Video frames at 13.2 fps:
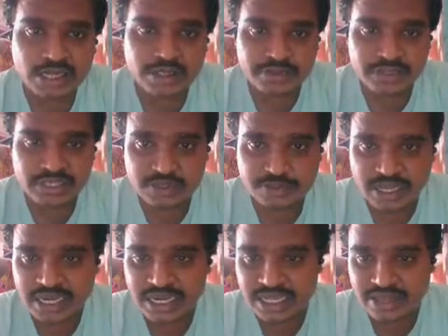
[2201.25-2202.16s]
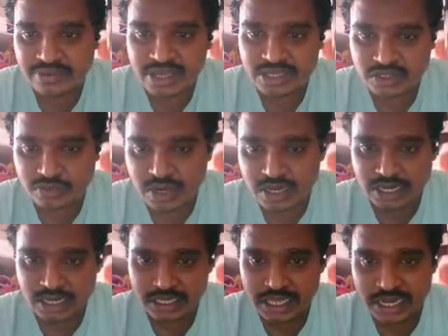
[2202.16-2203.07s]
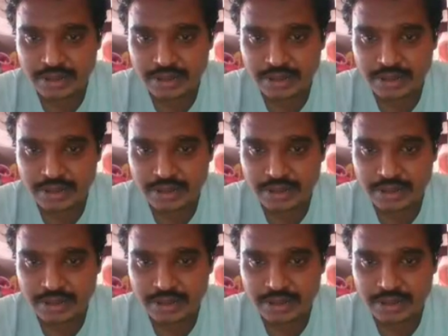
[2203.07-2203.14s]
sludge which is present in the wastewater,